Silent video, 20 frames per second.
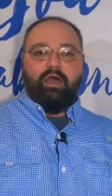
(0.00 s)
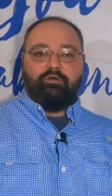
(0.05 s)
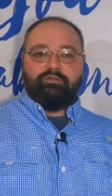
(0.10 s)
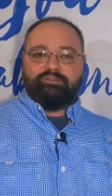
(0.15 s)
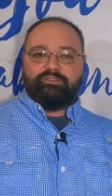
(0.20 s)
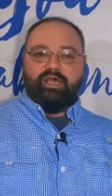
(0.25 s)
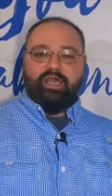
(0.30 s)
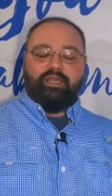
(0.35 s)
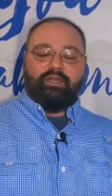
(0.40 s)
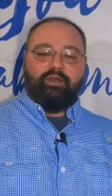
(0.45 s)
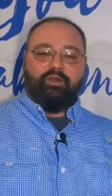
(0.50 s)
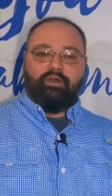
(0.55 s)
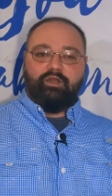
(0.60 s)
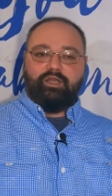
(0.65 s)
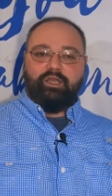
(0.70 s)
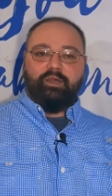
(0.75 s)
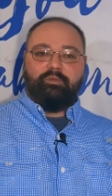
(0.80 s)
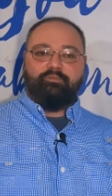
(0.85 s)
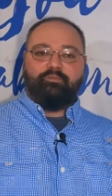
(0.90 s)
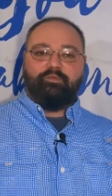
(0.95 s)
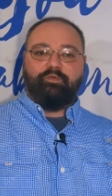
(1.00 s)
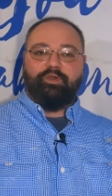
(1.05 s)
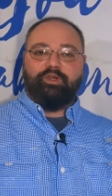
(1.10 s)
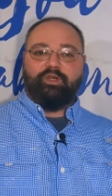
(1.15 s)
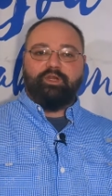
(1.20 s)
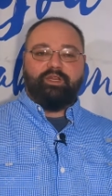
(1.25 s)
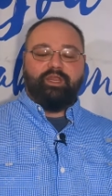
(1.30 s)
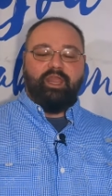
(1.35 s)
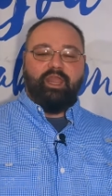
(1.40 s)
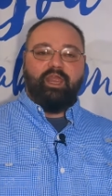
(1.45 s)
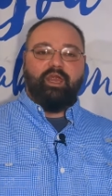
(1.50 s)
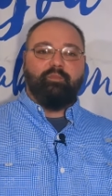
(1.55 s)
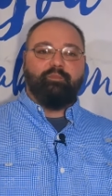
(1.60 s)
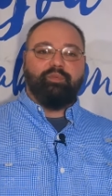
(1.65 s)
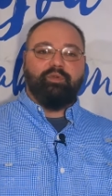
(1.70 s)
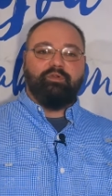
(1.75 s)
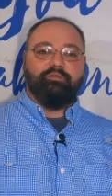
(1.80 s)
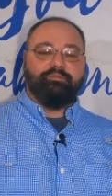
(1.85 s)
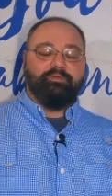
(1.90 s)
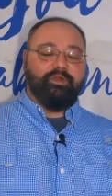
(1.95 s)
outside hookup for your
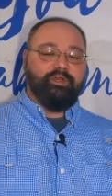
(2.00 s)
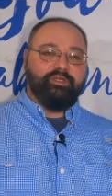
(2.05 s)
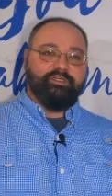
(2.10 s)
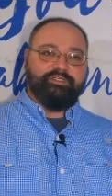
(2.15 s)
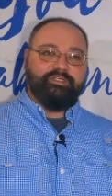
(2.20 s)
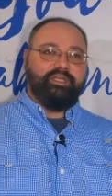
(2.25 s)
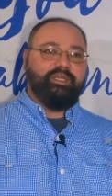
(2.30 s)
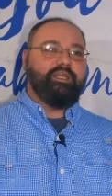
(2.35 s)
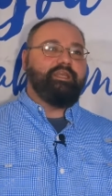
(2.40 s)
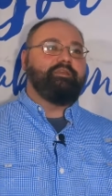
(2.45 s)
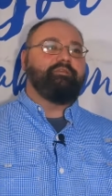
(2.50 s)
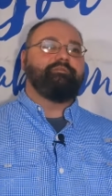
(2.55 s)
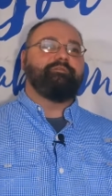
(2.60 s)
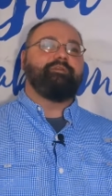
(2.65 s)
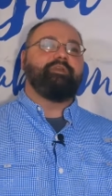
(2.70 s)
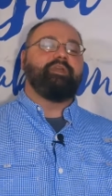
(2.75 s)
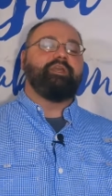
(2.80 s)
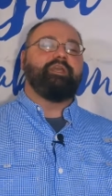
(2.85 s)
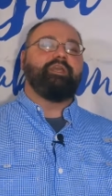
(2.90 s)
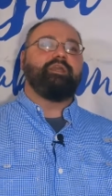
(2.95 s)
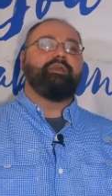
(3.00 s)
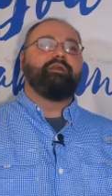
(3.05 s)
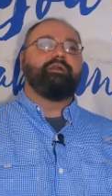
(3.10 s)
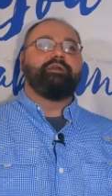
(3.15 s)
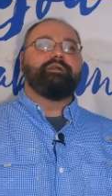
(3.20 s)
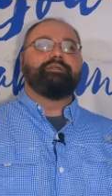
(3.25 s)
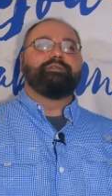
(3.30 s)
camper, for your TV,